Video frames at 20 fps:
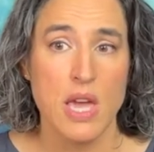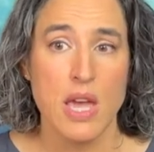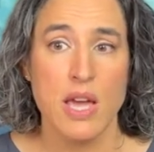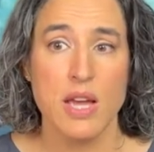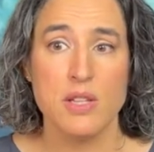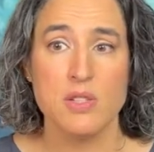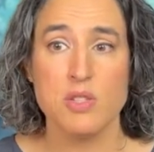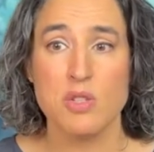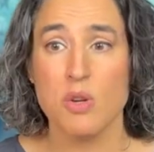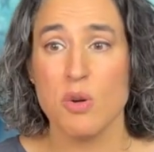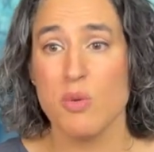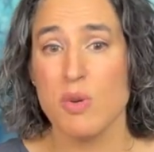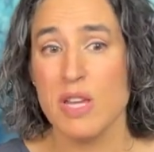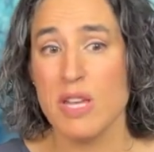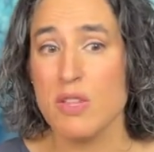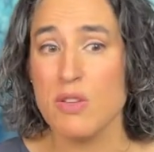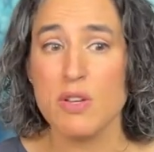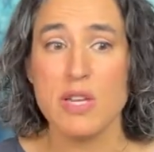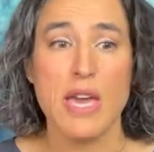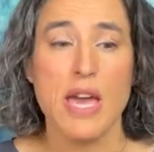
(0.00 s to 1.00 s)
And so
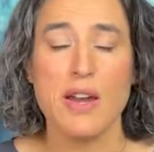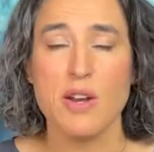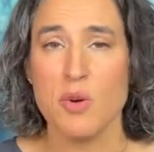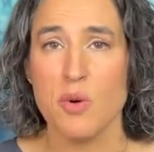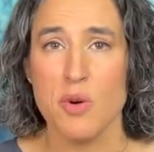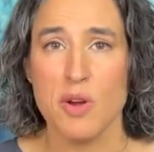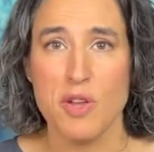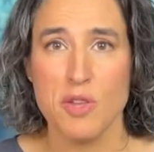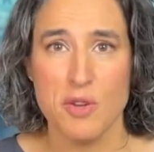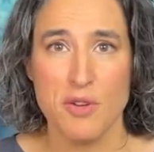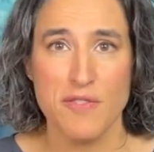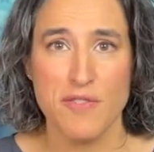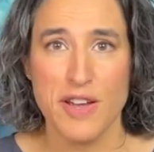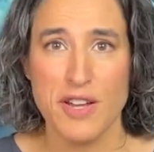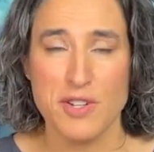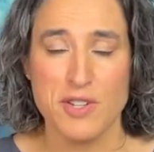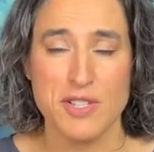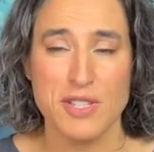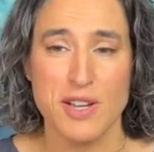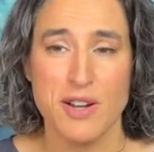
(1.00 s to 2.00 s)
either category you find
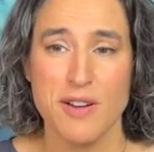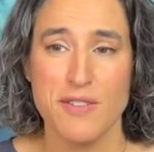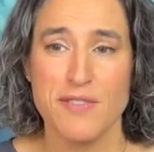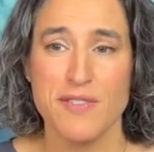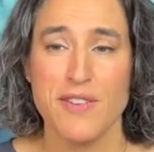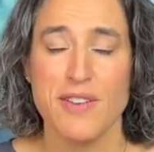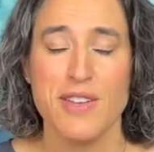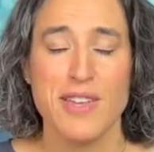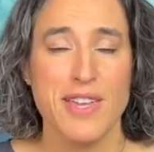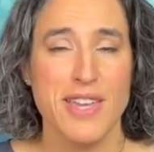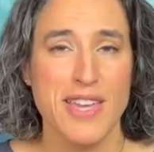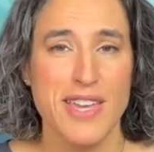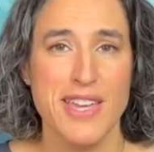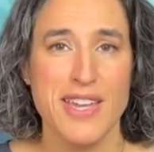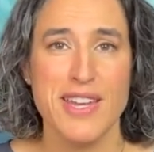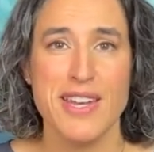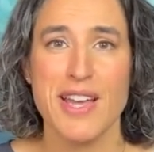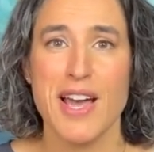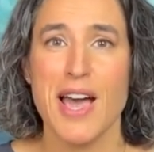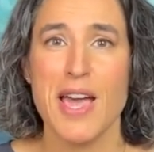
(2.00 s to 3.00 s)
yourself
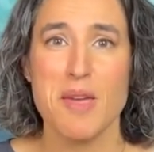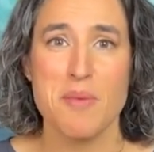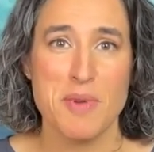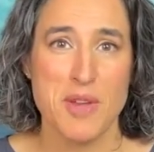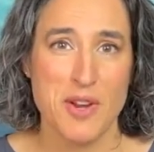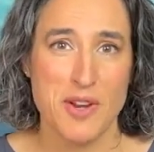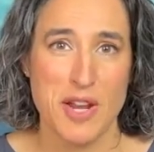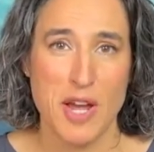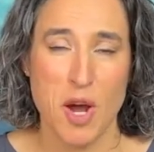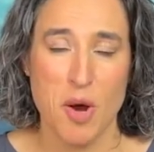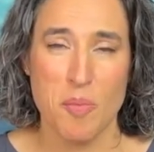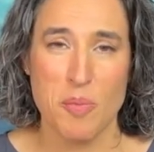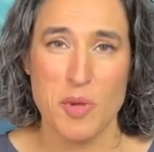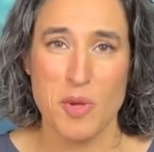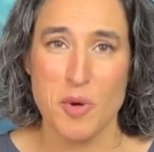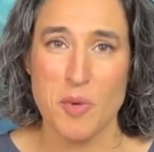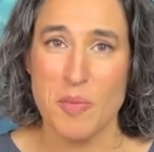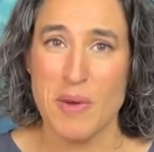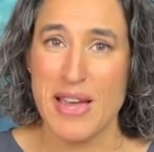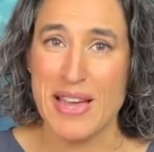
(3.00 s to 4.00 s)
in, I am here to help you.